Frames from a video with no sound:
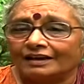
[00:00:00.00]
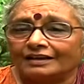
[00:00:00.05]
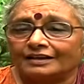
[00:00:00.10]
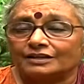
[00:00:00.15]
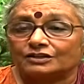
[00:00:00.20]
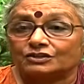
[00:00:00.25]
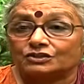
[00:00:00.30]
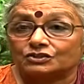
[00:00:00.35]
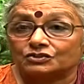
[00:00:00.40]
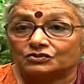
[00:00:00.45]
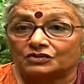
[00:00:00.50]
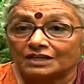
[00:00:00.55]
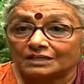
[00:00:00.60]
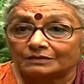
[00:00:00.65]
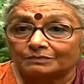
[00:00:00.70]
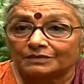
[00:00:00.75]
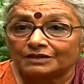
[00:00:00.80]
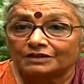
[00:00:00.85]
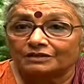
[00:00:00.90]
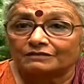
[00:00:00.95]
in its
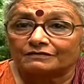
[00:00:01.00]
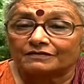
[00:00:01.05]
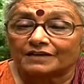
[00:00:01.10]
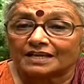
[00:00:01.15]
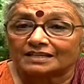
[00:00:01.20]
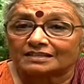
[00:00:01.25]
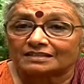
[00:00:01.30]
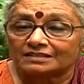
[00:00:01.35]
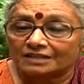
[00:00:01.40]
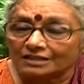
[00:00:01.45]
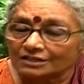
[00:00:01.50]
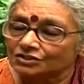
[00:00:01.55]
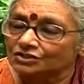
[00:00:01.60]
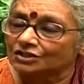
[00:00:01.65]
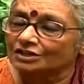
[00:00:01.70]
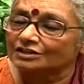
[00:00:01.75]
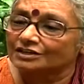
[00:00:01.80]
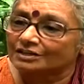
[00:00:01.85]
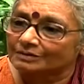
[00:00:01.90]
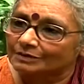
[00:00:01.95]
treatment of
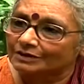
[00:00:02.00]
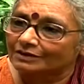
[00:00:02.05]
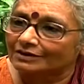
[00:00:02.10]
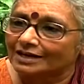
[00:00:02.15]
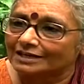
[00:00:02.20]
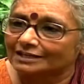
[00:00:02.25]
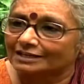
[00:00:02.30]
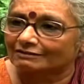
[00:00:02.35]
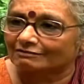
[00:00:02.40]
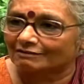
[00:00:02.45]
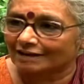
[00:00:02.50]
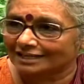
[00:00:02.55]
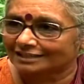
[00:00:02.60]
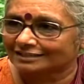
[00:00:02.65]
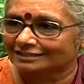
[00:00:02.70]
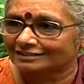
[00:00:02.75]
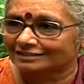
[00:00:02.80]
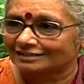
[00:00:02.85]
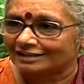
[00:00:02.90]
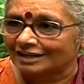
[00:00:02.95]
essential democratic
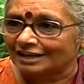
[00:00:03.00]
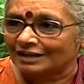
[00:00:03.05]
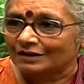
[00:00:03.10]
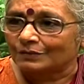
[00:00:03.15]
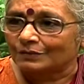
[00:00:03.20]
rights,